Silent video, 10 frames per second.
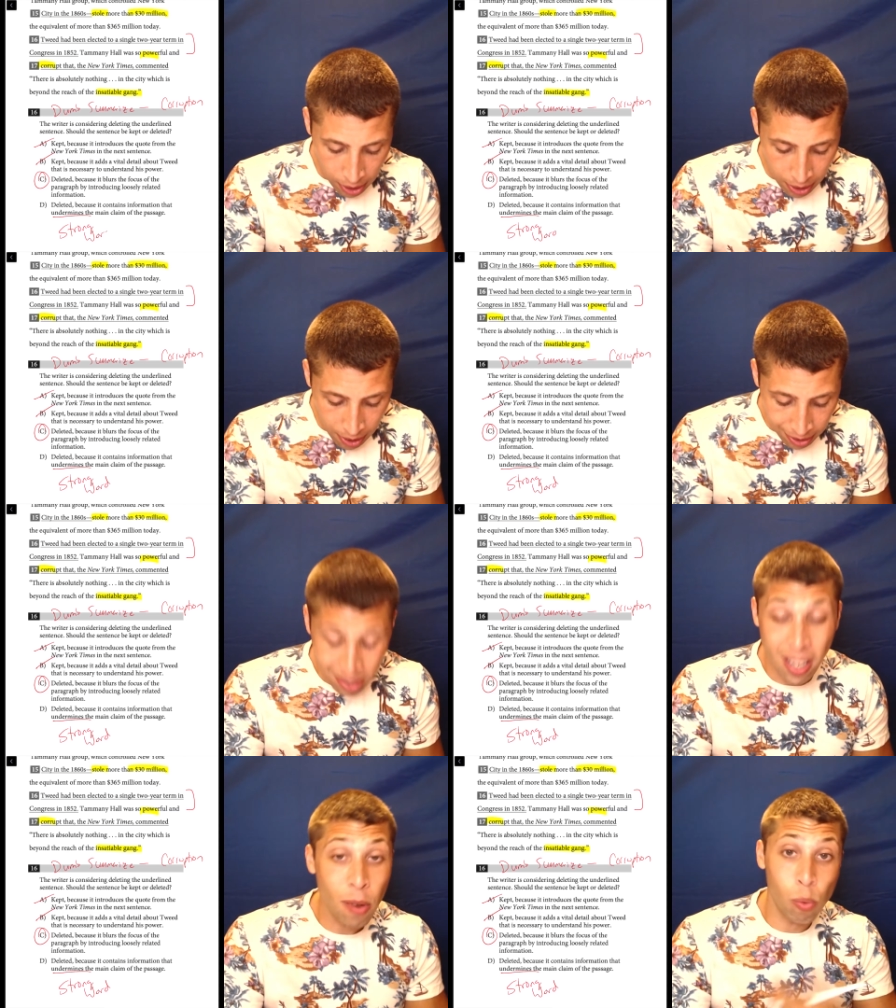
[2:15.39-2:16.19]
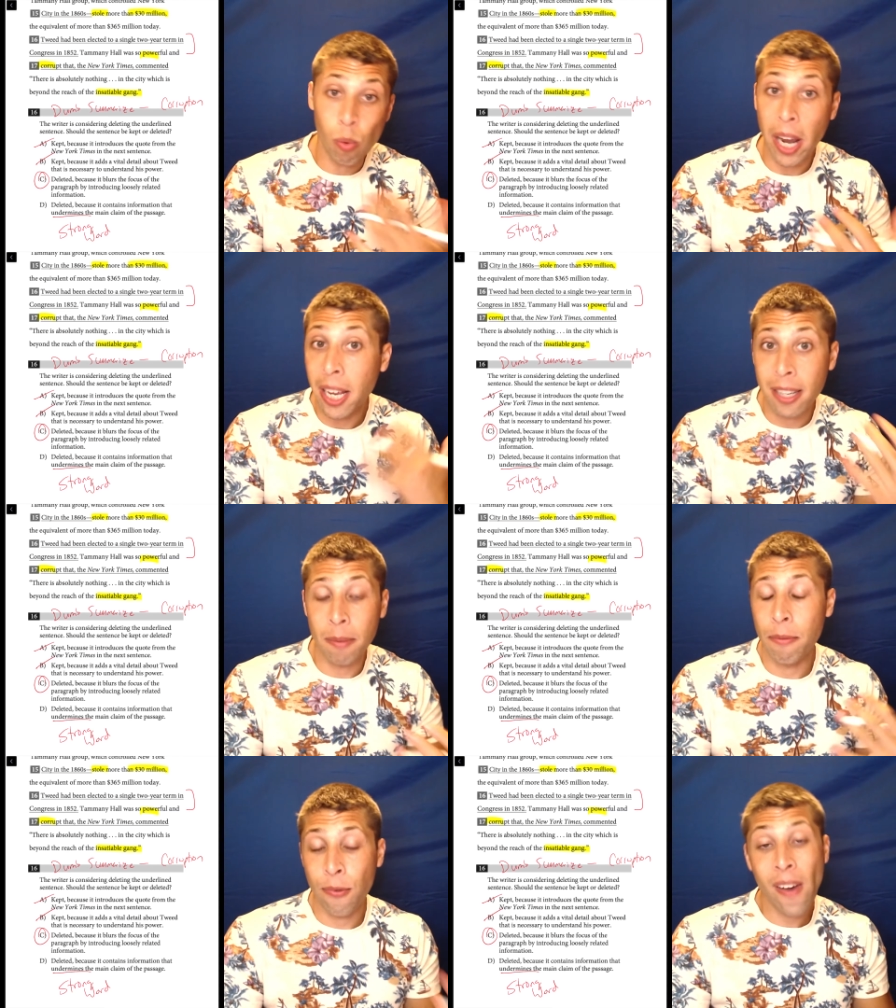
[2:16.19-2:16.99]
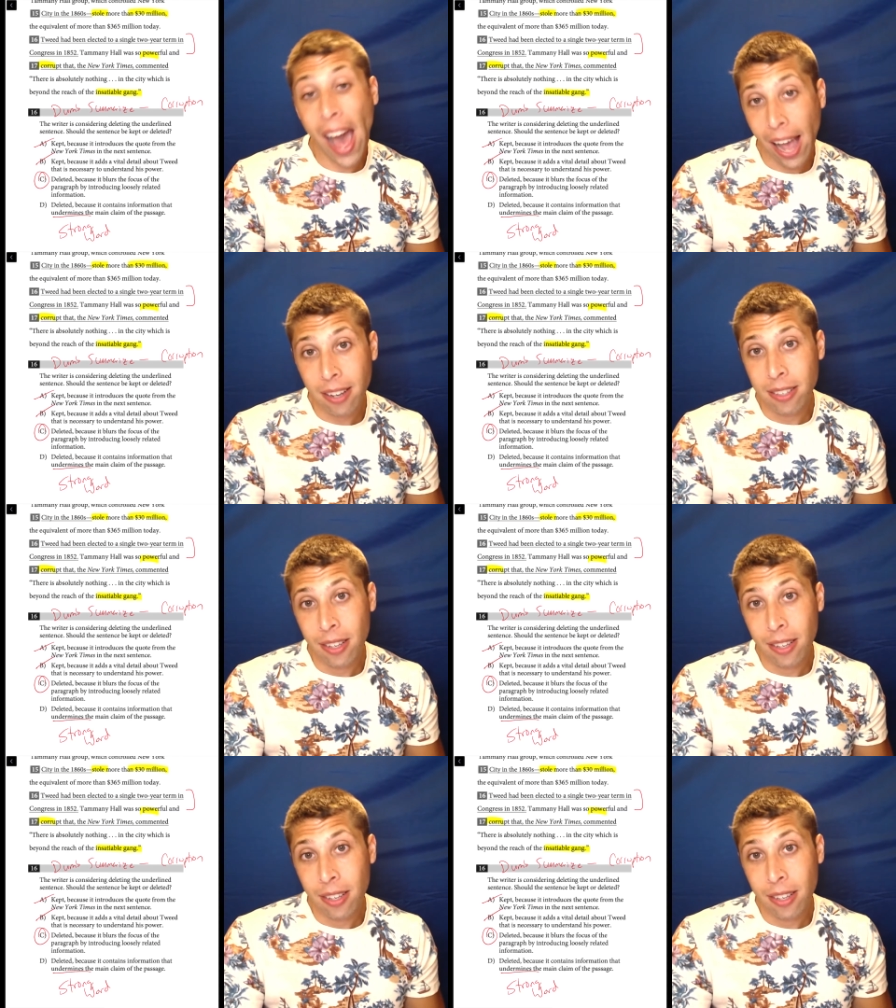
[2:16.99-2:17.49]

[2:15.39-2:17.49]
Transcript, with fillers: This is a random fact